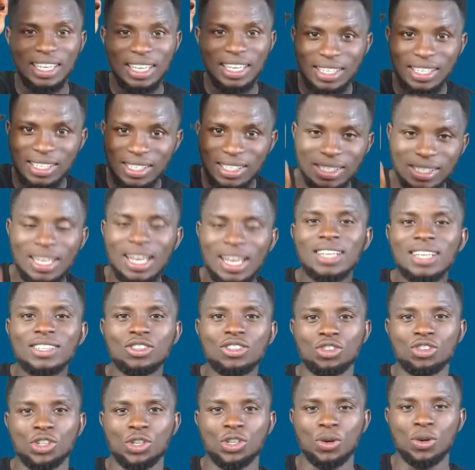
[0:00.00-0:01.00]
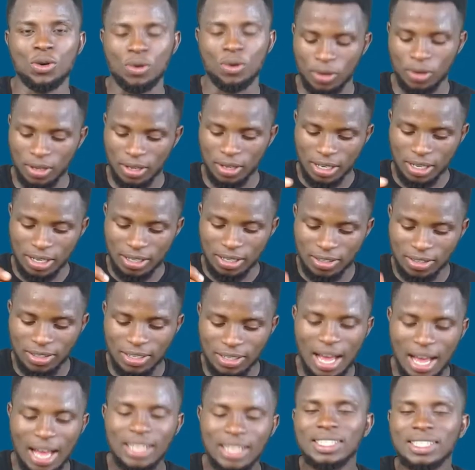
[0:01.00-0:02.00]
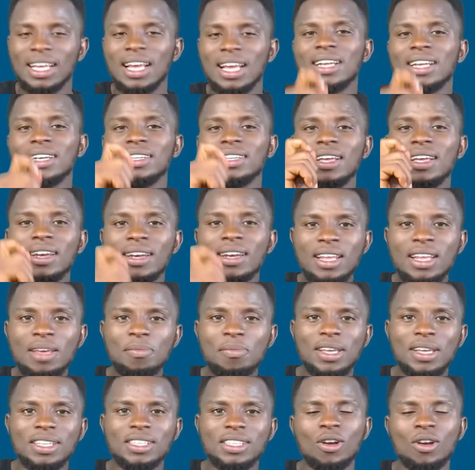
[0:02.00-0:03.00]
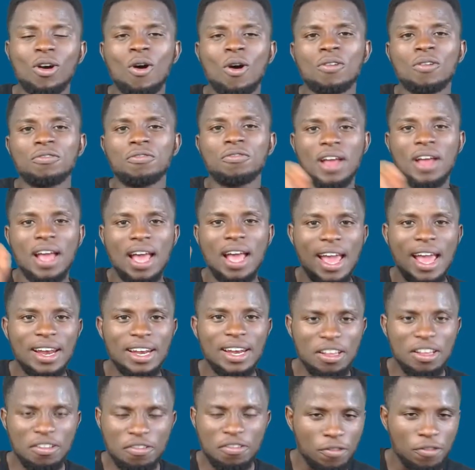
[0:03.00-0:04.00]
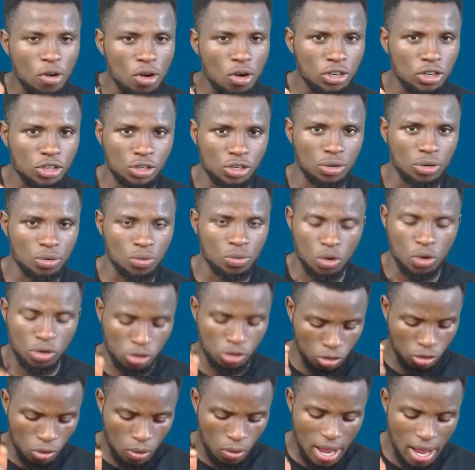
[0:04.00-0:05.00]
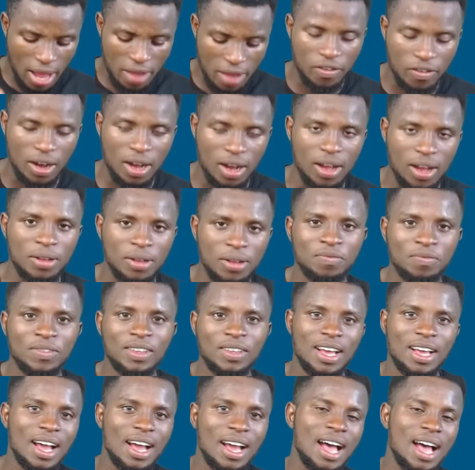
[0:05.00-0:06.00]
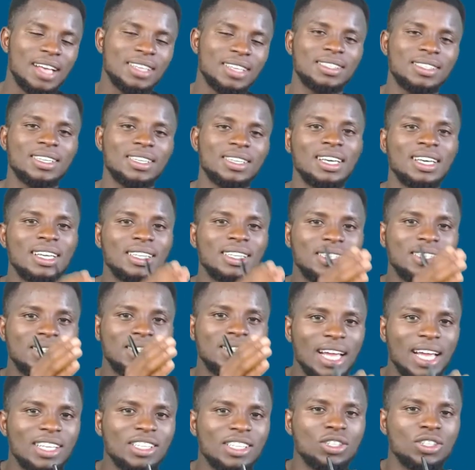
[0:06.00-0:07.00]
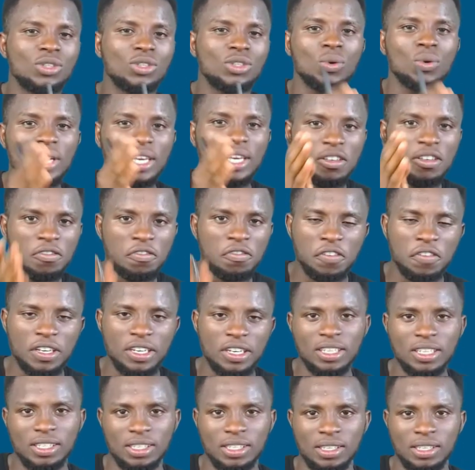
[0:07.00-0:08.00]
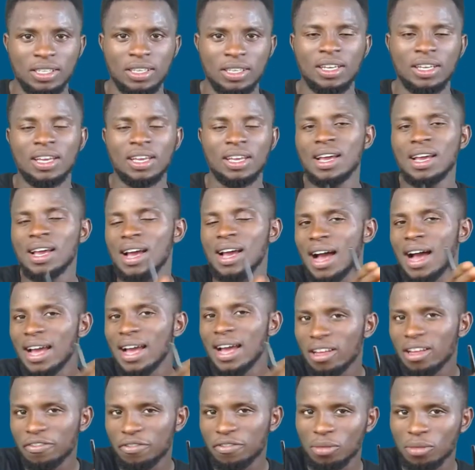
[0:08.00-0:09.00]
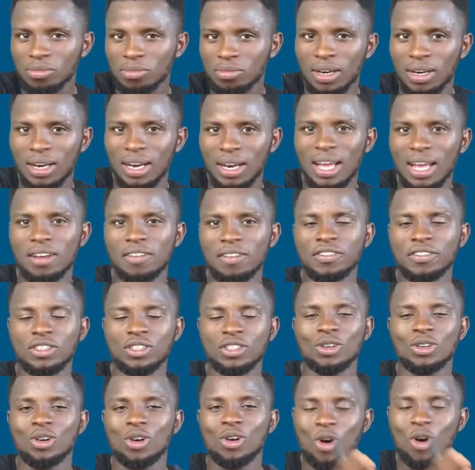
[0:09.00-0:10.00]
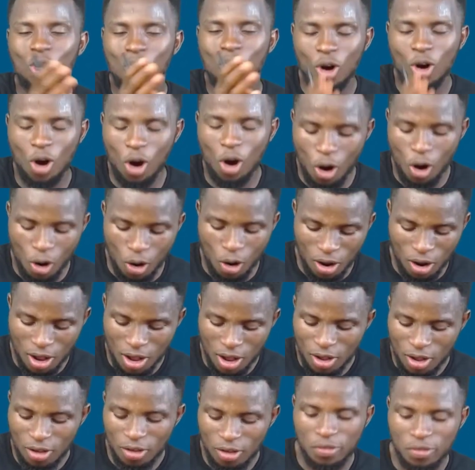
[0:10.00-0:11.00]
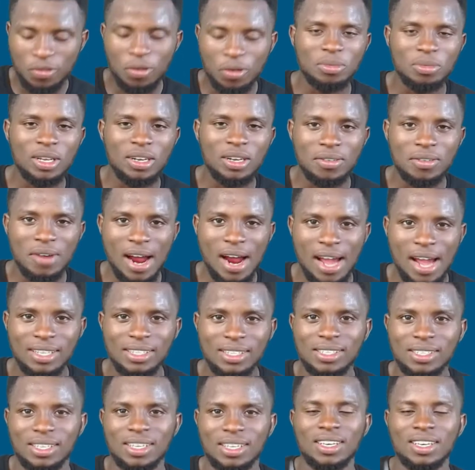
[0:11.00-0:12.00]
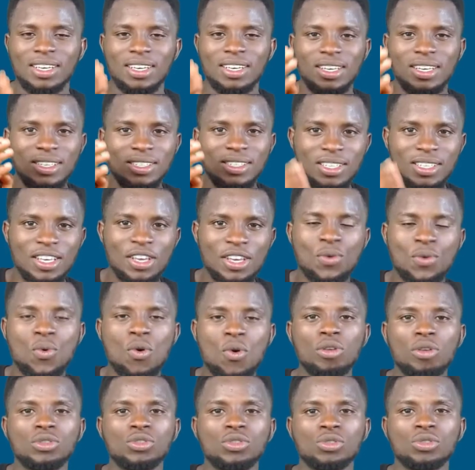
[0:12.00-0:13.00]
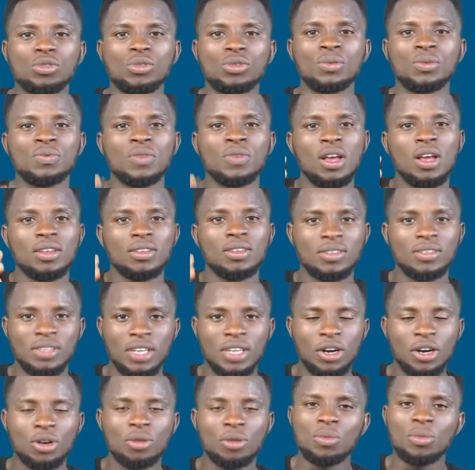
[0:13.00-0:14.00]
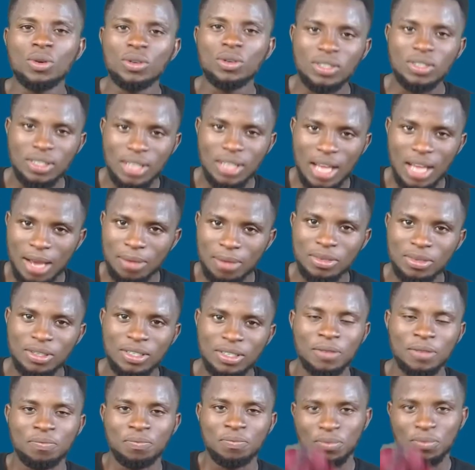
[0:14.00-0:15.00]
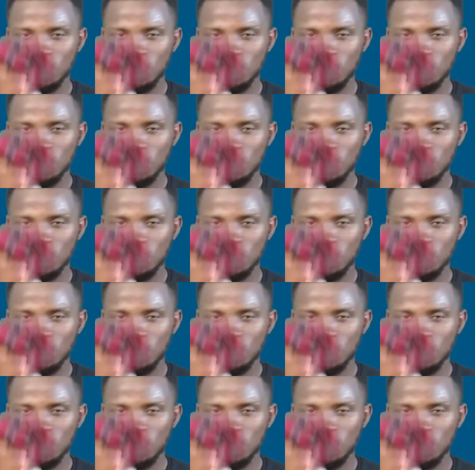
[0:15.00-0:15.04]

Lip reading: it stands sure that the limit of any function whatsoever as it tends to infinity, either from the left or from the right, is equal to 0. Most times,